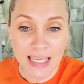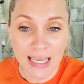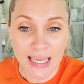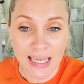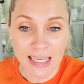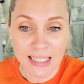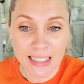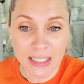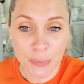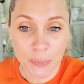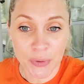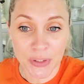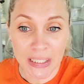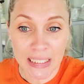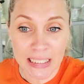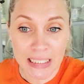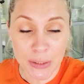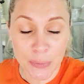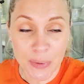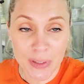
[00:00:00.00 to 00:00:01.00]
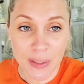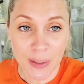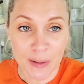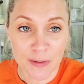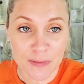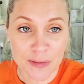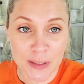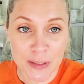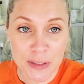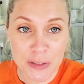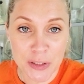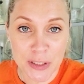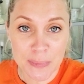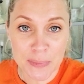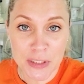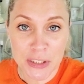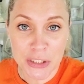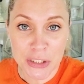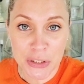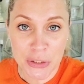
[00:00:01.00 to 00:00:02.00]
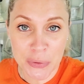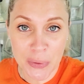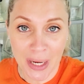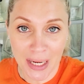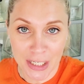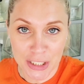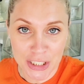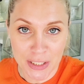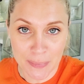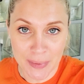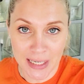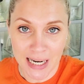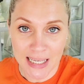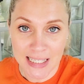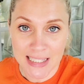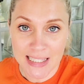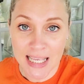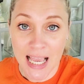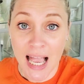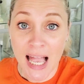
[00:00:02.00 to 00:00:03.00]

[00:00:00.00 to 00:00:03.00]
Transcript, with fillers: and it will end with our field trip to HMNS